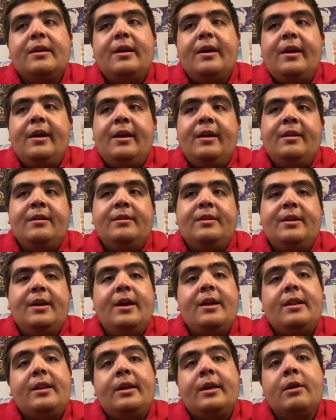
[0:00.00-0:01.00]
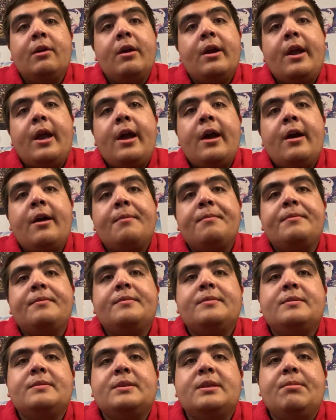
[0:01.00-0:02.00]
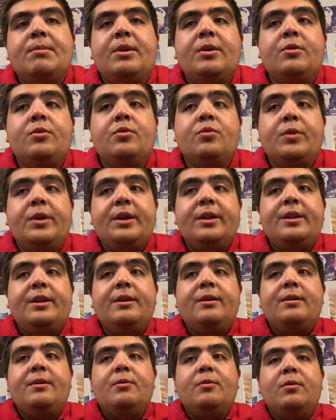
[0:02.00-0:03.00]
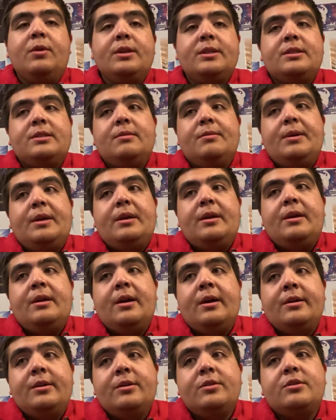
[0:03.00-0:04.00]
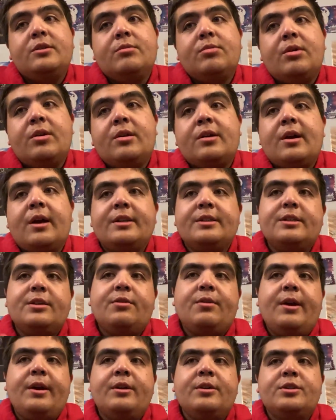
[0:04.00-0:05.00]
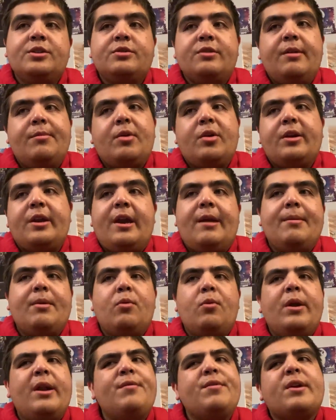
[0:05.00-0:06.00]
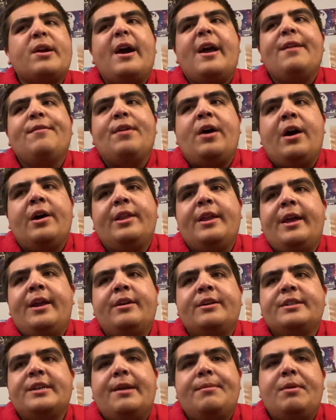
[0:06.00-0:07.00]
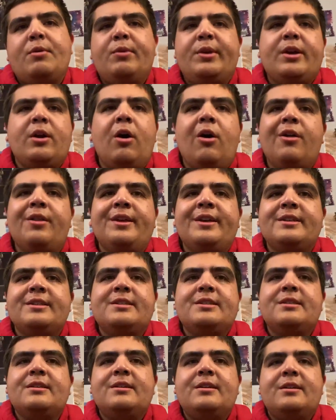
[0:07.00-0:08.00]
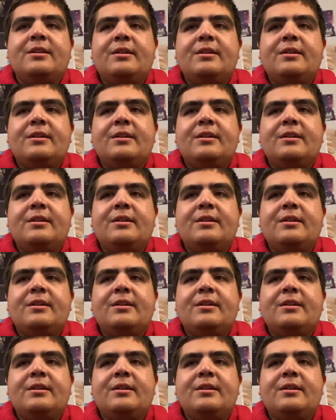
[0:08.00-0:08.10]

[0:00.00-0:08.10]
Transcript: And yet, here I am, someone who really wants to be a YouTuber, content creator, streamer, gamer, whatever kind of online entertainment we call this.